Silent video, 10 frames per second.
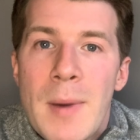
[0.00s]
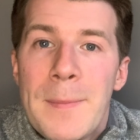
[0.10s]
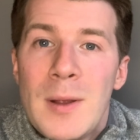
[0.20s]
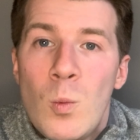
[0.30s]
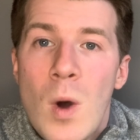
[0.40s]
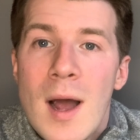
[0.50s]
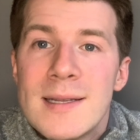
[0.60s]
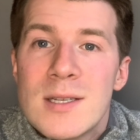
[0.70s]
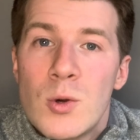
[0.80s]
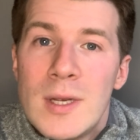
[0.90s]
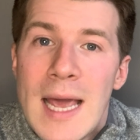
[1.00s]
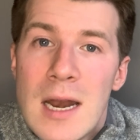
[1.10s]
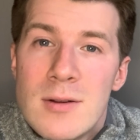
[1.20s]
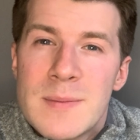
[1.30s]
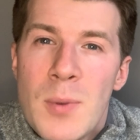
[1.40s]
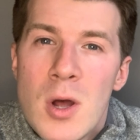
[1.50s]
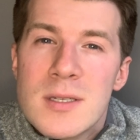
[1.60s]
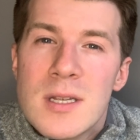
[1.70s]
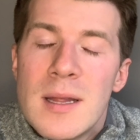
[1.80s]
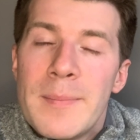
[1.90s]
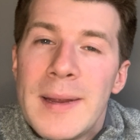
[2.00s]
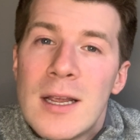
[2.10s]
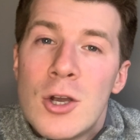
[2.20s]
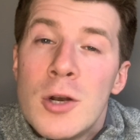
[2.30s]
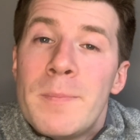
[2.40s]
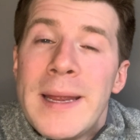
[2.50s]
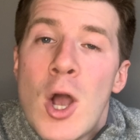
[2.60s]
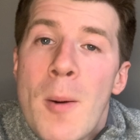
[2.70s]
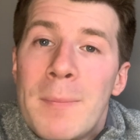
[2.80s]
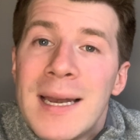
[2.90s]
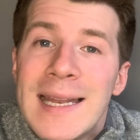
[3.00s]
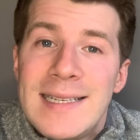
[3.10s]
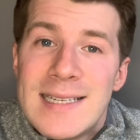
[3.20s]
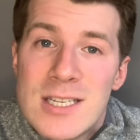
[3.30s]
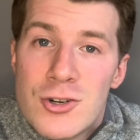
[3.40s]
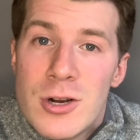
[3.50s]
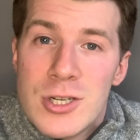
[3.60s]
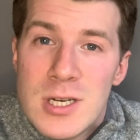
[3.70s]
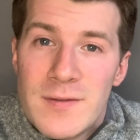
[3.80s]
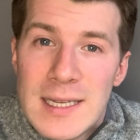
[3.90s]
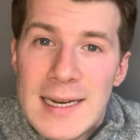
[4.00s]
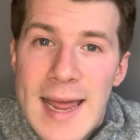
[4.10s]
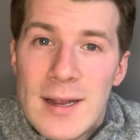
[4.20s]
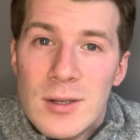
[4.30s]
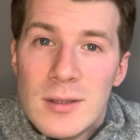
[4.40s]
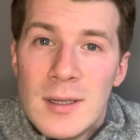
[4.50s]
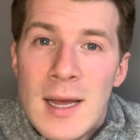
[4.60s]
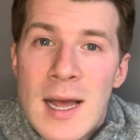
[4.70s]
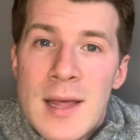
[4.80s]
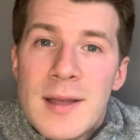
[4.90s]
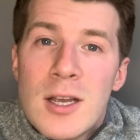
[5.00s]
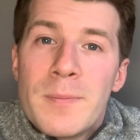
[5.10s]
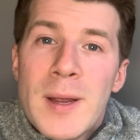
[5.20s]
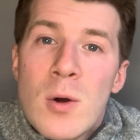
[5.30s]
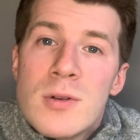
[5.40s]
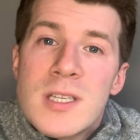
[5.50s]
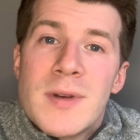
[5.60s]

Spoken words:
might be white or yellow spots, and there could be complete destruction of the nail. There could be also